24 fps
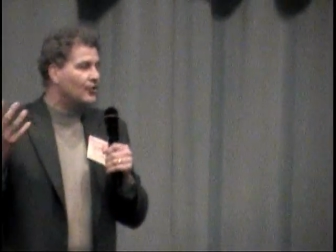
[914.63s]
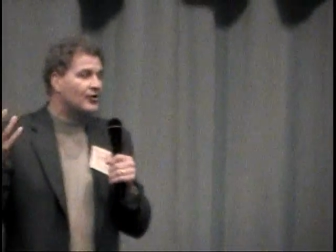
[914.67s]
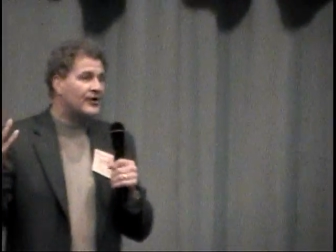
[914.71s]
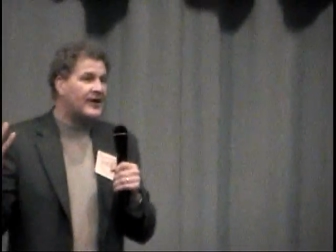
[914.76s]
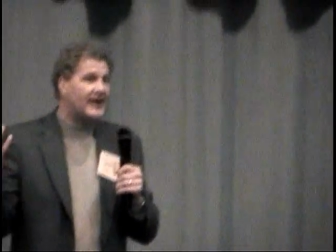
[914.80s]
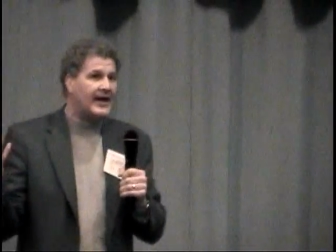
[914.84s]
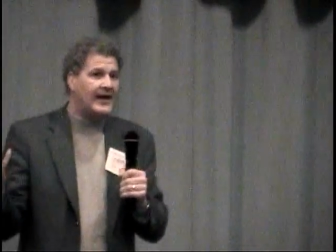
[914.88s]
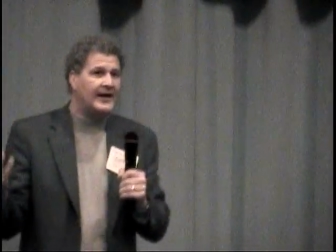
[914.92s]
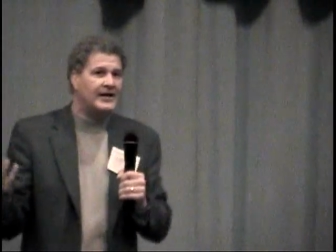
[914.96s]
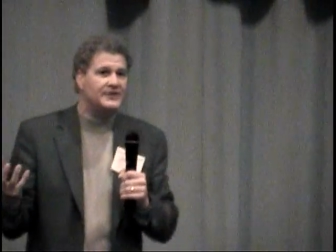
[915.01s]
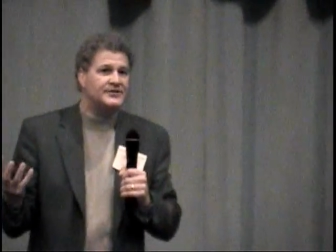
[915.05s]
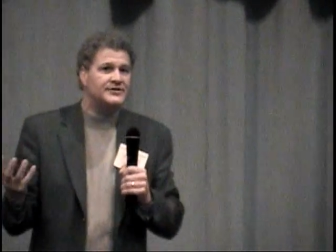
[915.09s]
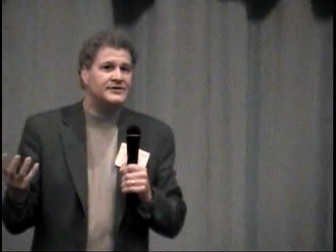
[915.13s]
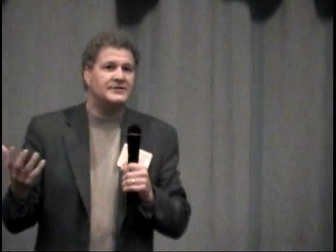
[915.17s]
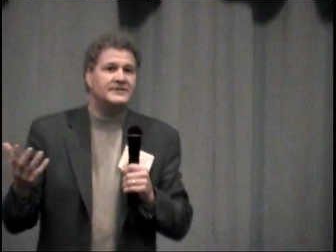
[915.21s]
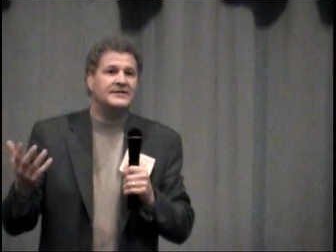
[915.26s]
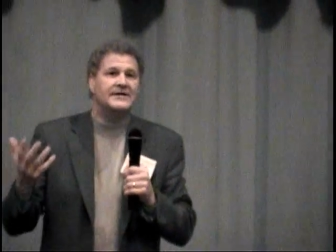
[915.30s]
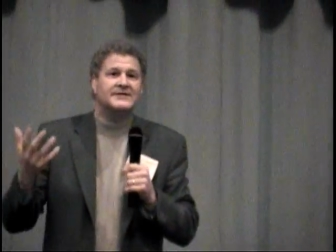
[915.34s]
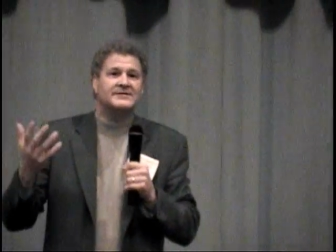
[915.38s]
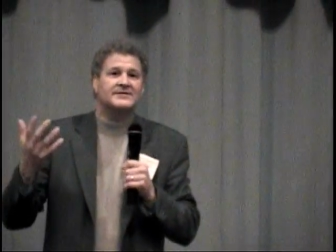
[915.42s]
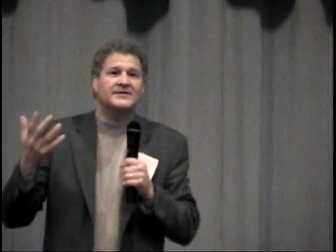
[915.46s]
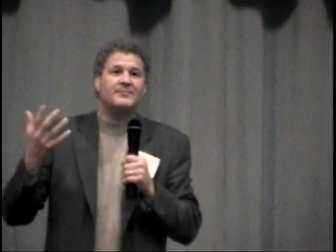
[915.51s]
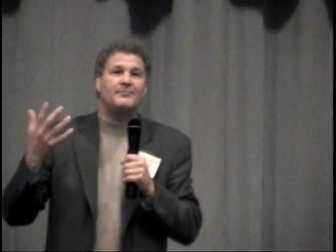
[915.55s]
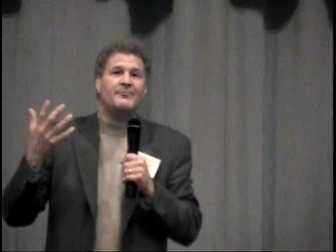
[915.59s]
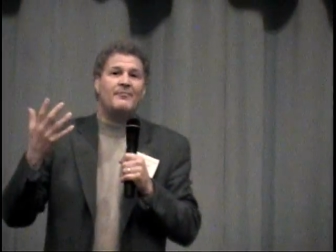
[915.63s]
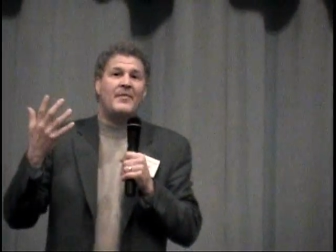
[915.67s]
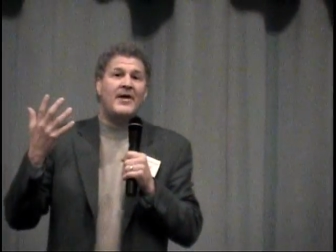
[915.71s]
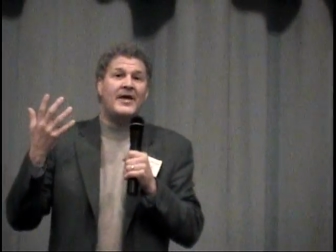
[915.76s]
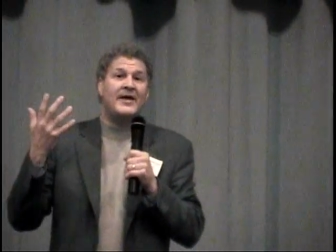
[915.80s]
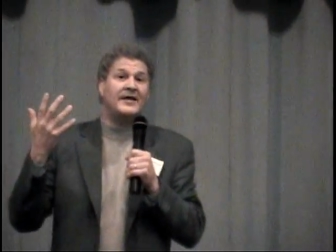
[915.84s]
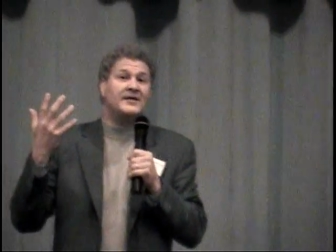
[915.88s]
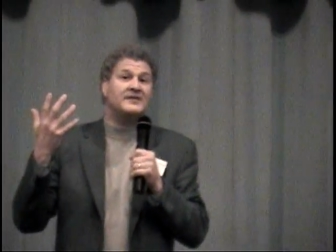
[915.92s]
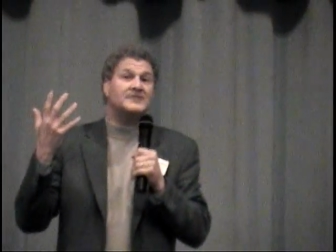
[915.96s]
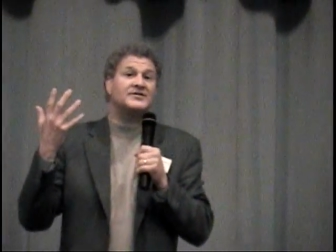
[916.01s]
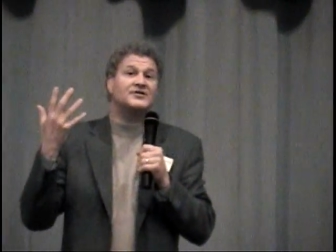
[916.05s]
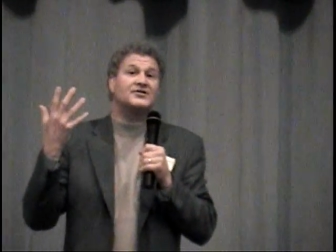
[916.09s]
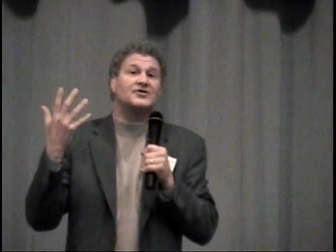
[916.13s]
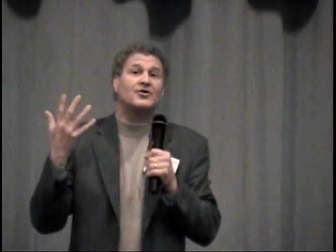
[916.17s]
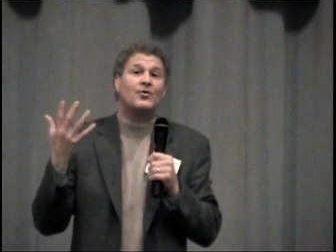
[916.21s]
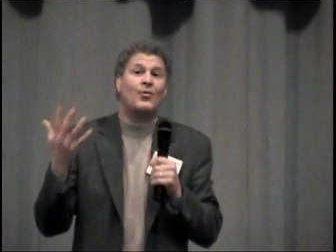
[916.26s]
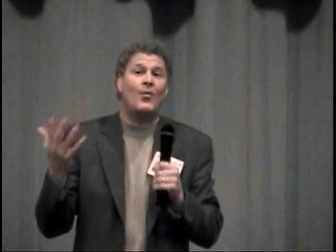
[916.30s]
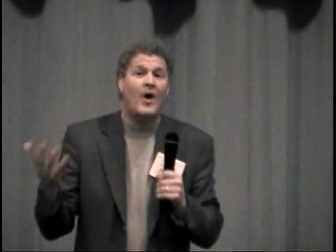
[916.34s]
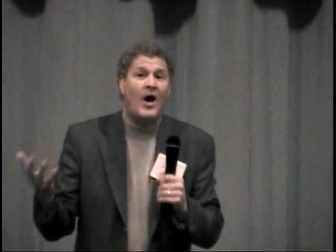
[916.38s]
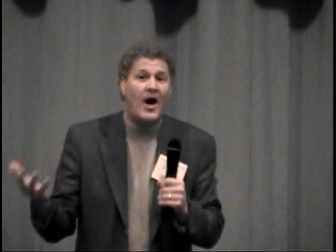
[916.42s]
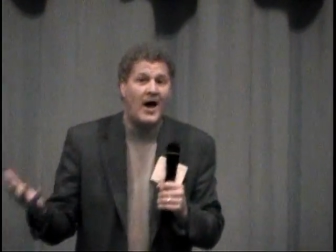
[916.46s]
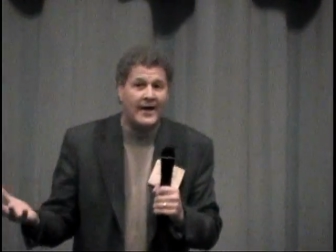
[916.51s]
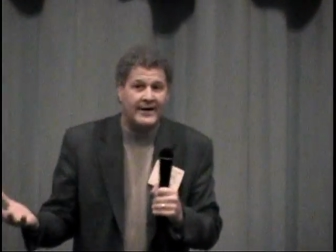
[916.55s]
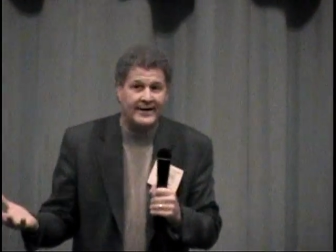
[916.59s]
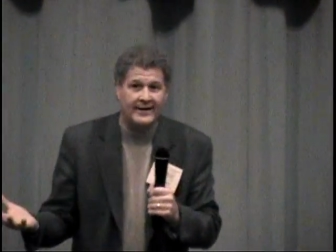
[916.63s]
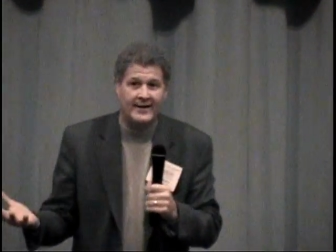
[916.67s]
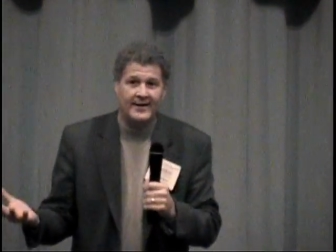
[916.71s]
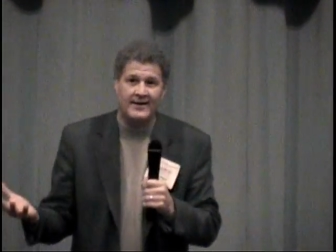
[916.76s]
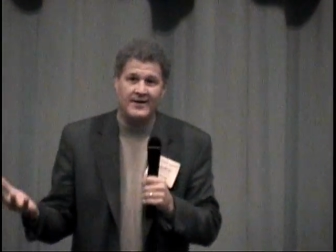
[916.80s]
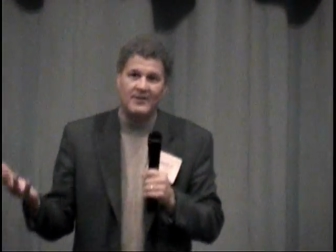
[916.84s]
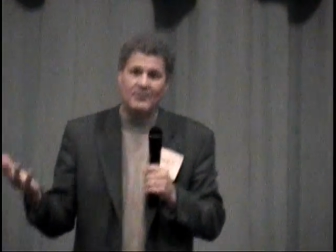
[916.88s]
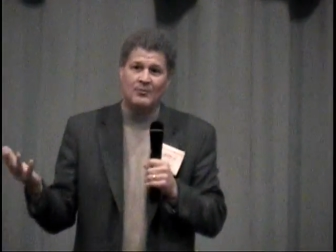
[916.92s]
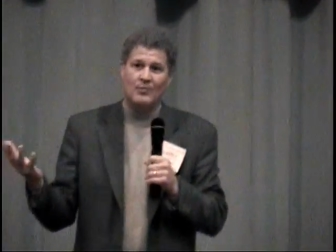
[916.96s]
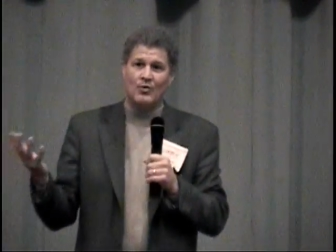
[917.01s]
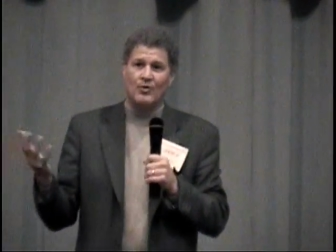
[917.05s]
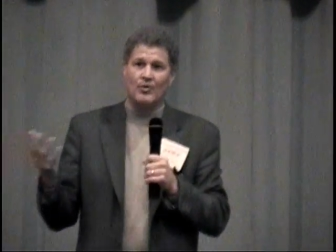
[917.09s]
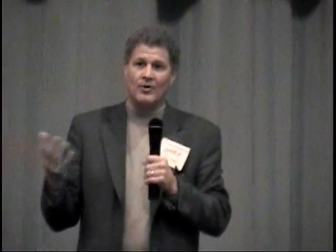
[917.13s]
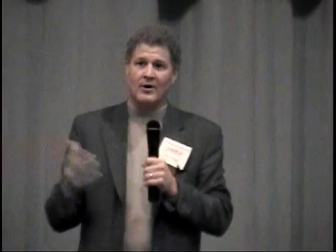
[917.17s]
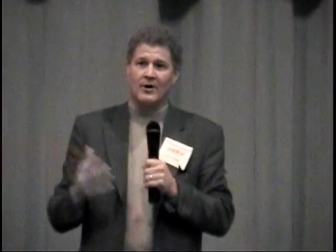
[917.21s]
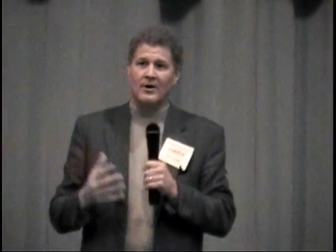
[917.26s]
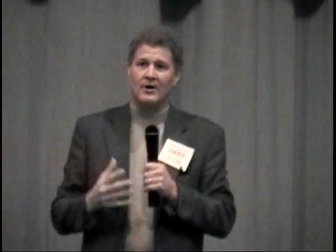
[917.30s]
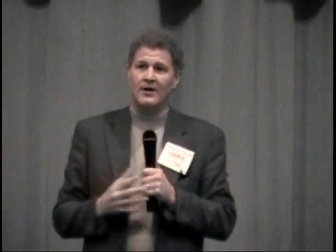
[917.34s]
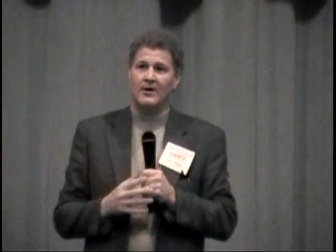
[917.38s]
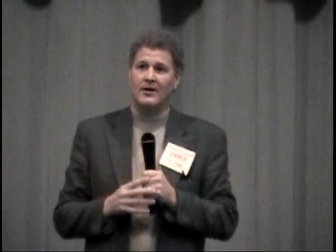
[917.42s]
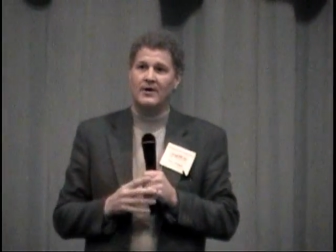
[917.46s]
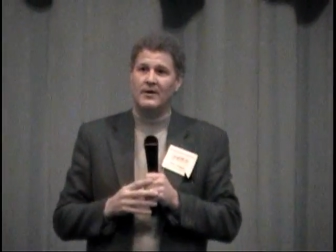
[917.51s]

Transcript: location doesn't mean squat anymore.